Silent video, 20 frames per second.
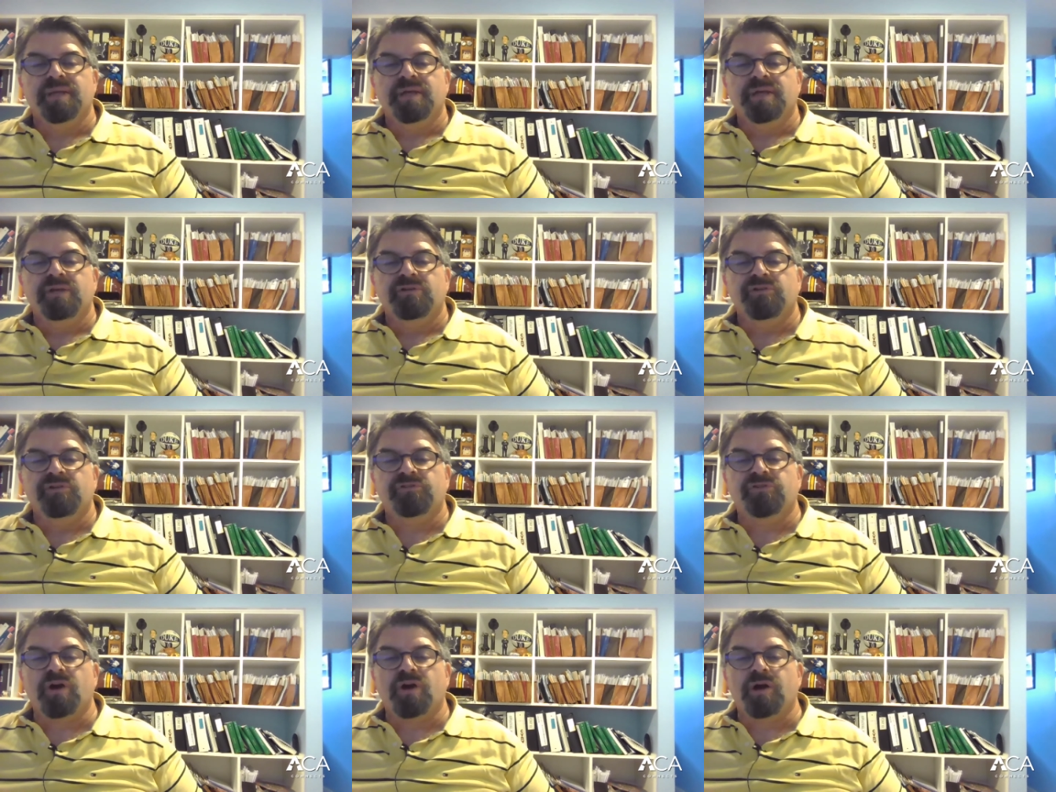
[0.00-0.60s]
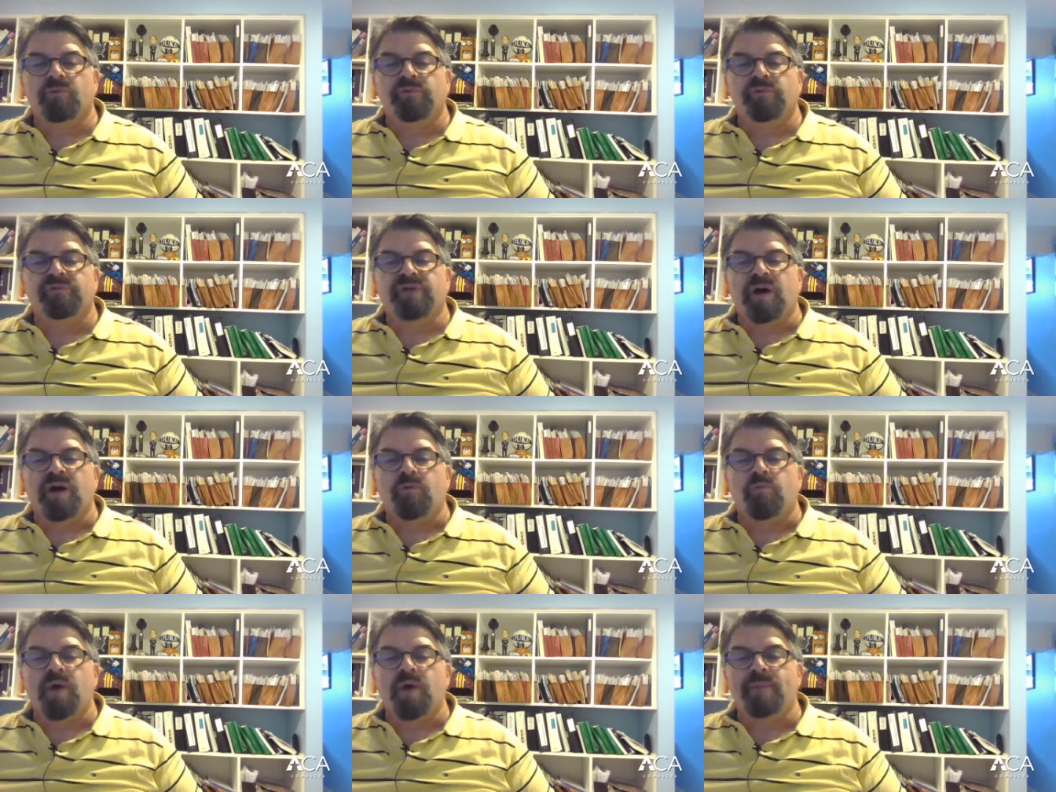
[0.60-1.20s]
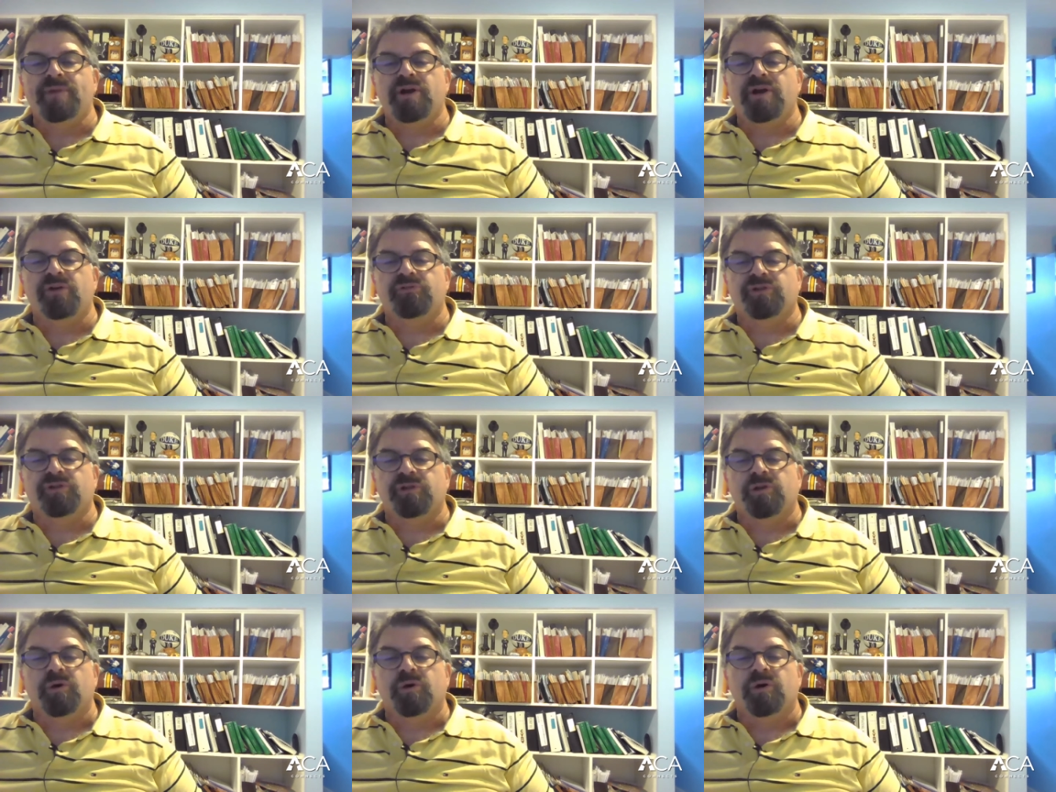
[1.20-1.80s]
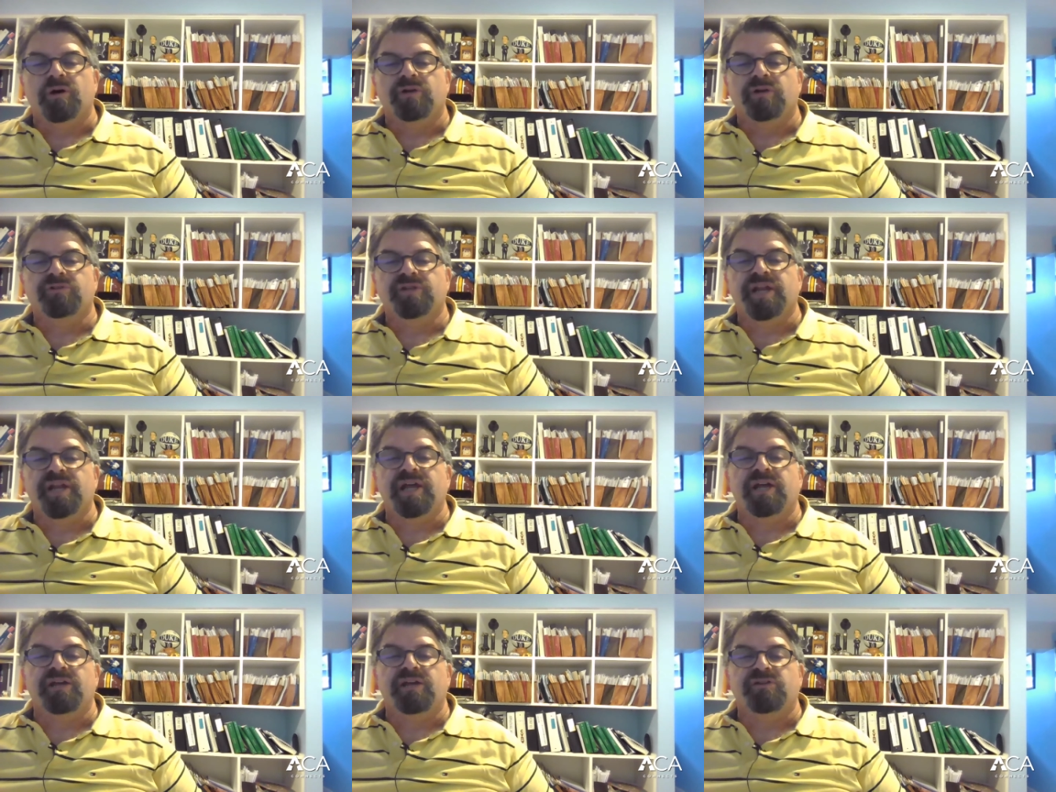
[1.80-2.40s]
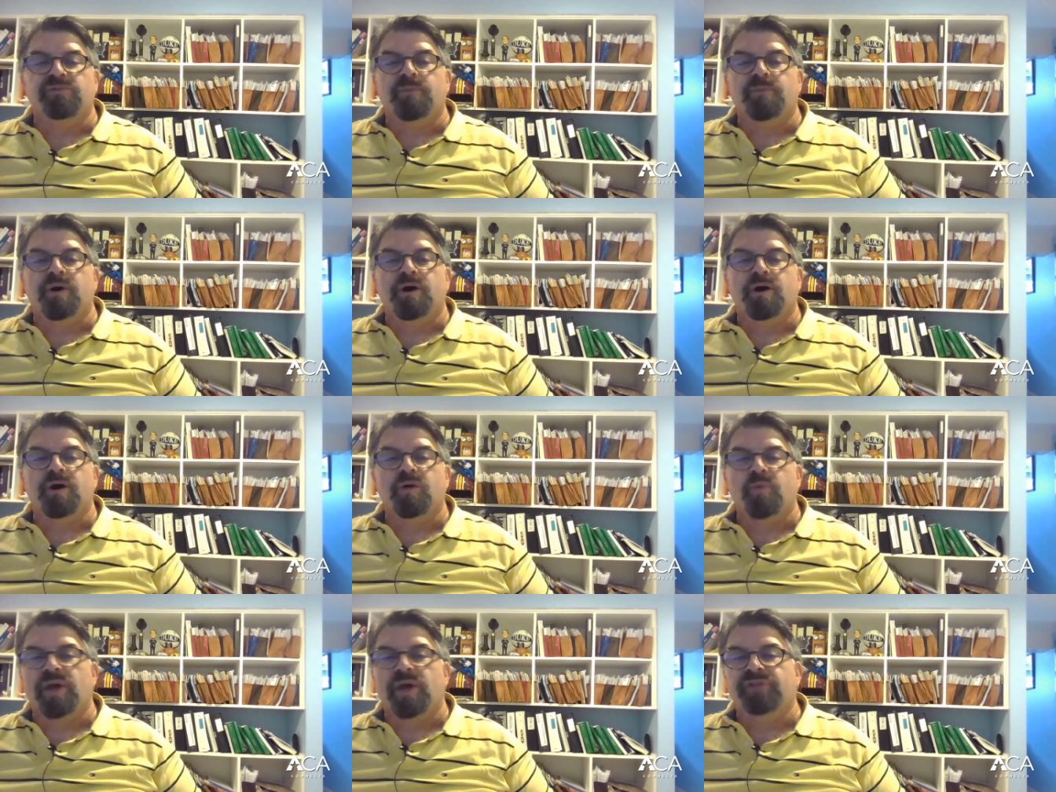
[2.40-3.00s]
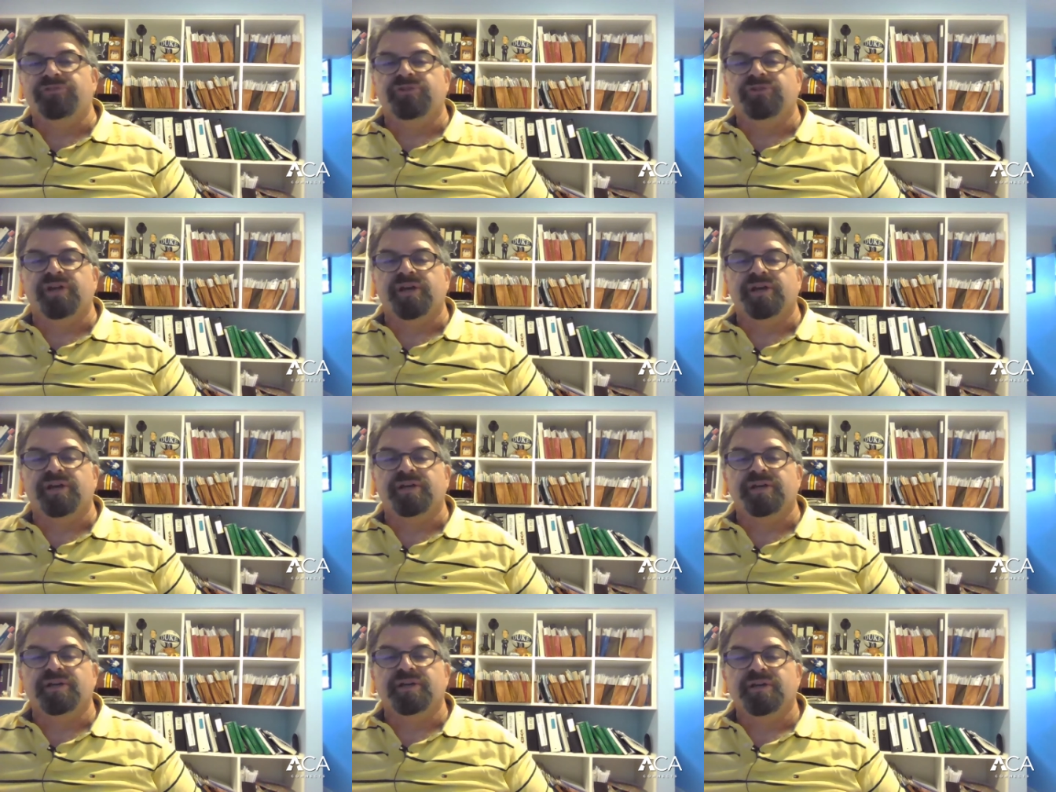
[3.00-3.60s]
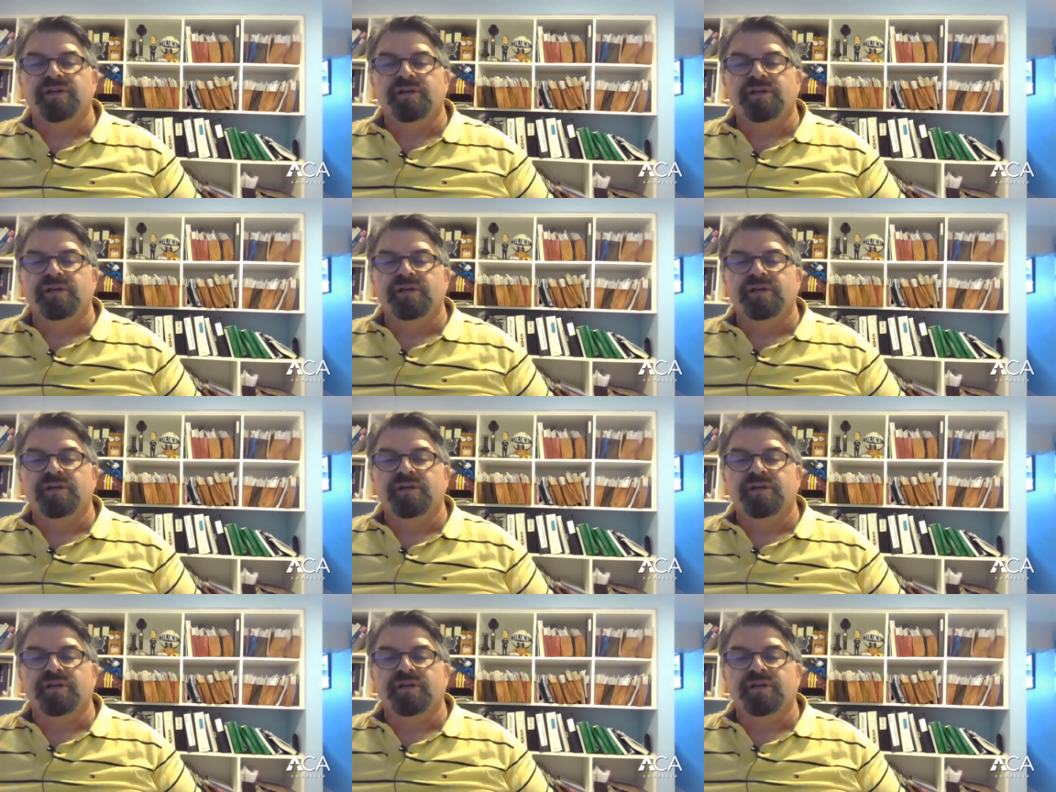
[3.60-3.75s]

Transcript: To start, we've got webinars galore today, tomorrow, Wednesday.